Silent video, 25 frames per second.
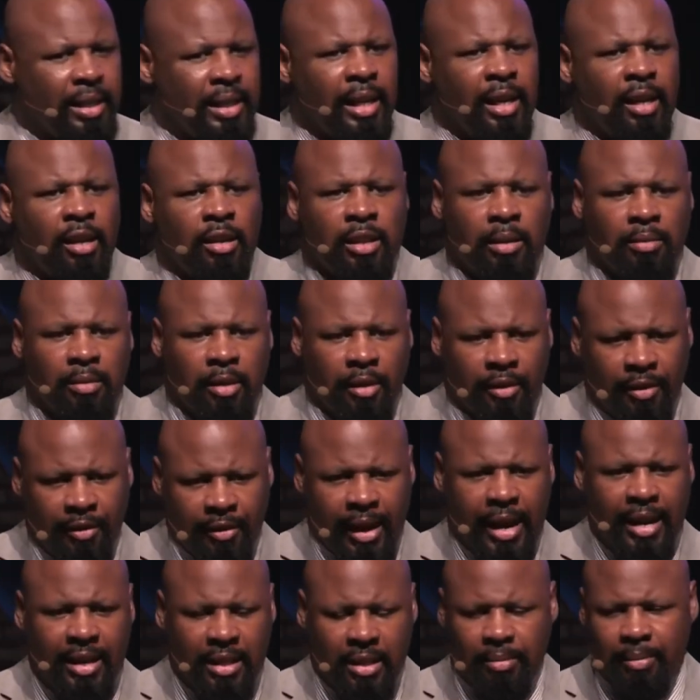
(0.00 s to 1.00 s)
tells him the
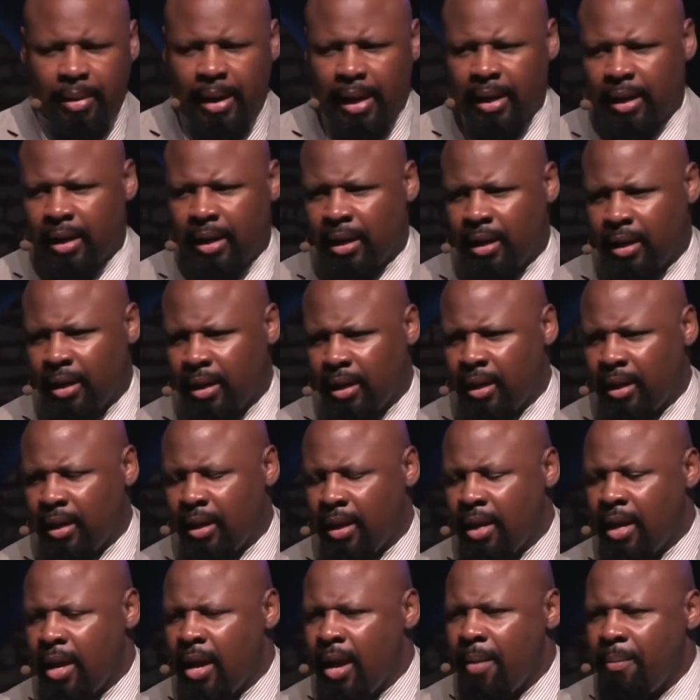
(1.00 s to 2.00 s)
facts about it.
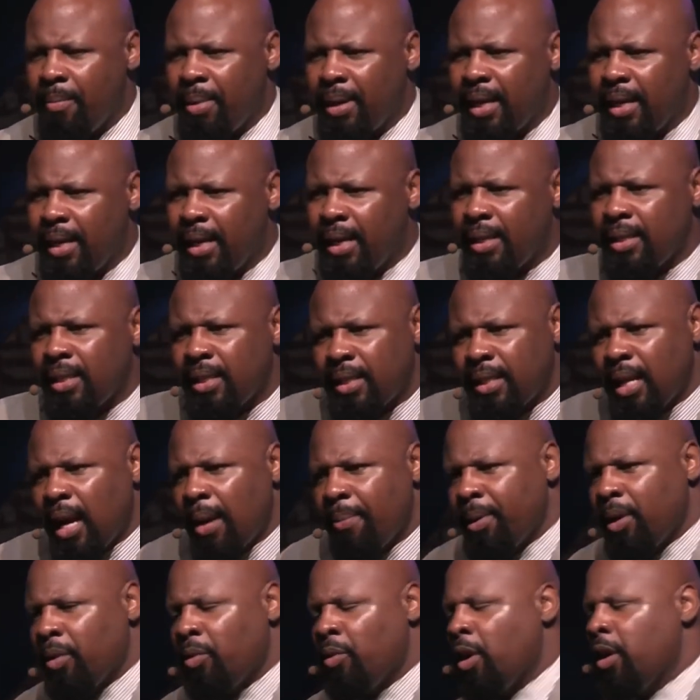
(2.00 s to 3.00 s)
But he doesn't
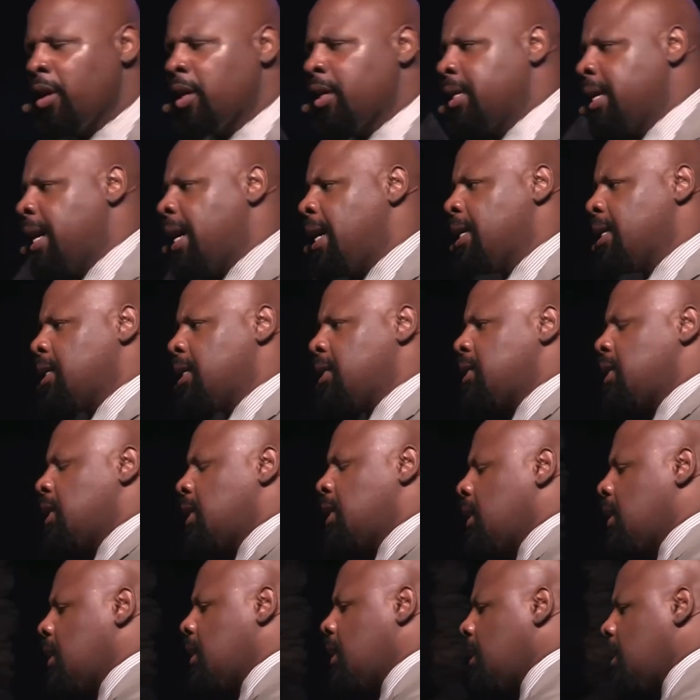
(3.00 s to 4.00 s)
stop at a word of knowledge.
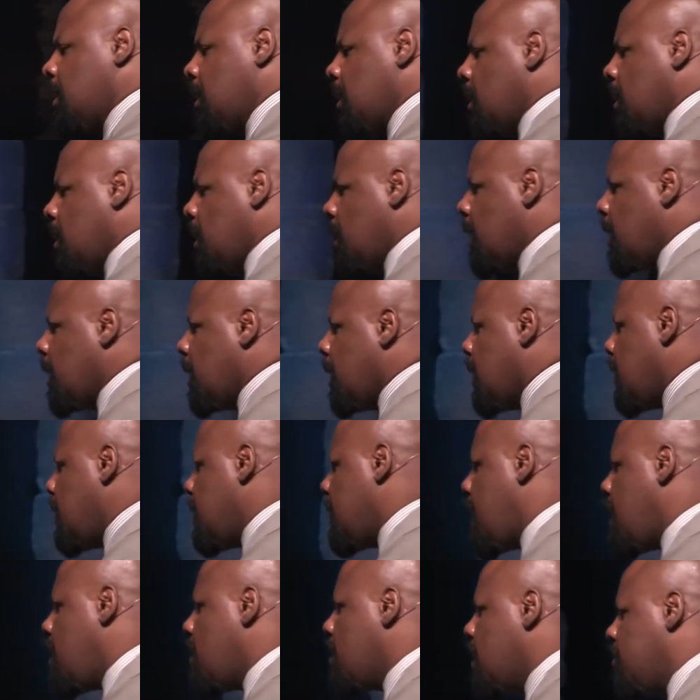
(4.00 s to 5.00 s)
He
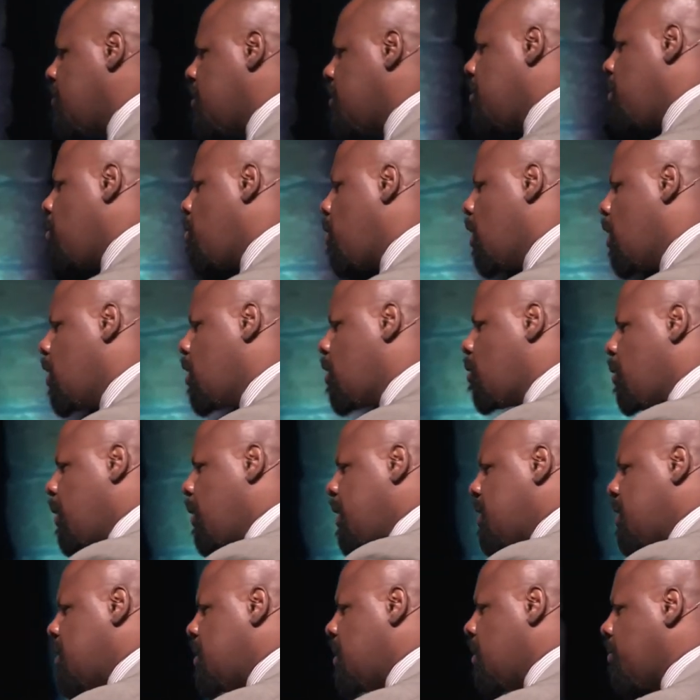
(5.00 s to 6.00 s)
now gives him a word of
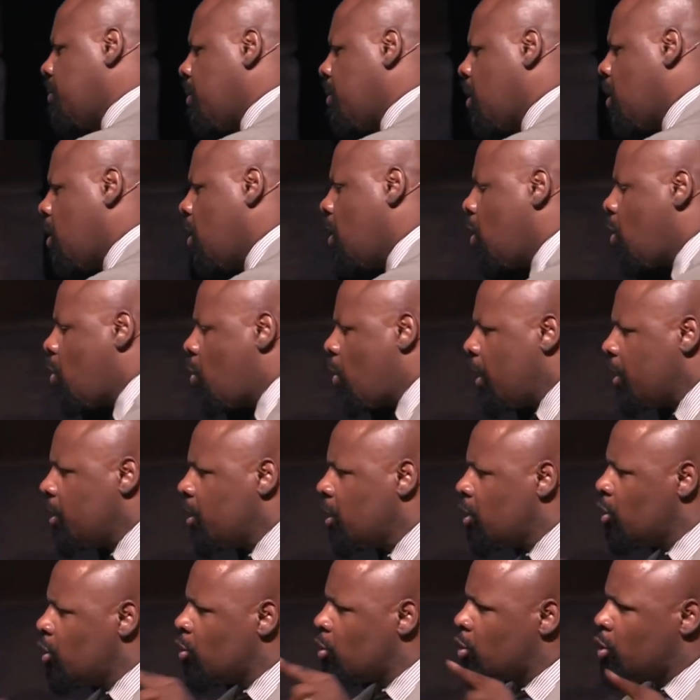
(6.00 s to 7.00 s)
wisdom. What
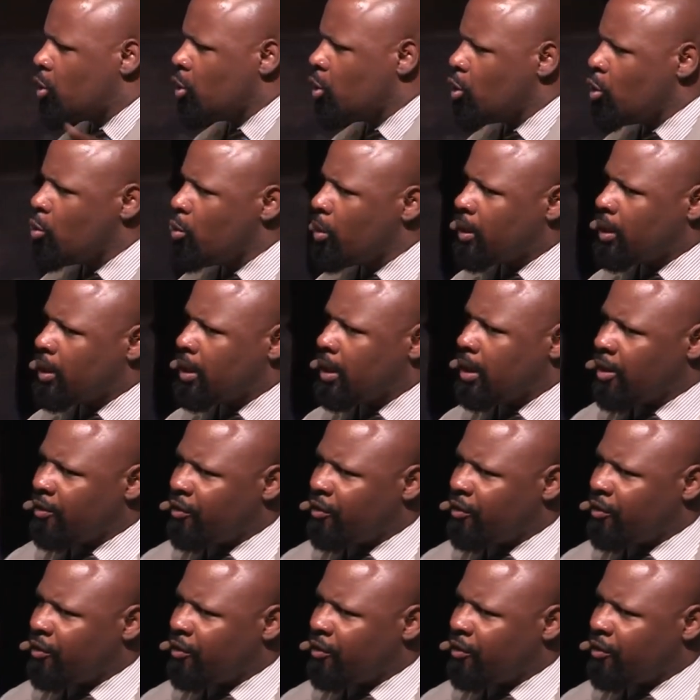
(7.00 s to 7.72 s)
do you do with the